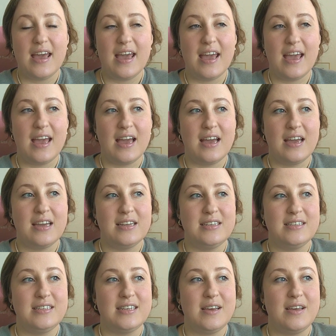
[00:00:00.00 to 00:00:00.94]

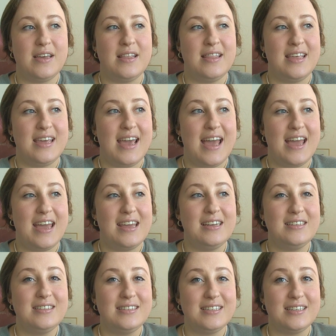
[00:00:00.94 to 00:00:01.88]
And in the
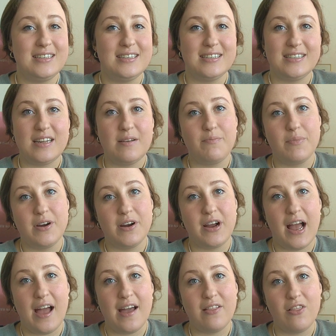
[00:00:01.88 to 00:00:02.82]
end, in December,
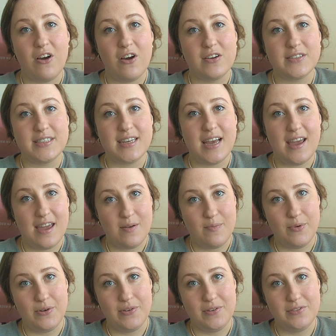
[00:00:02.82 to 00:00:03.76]
I lost
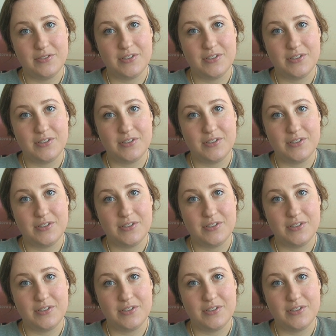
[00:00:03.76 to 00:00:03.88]
Abel.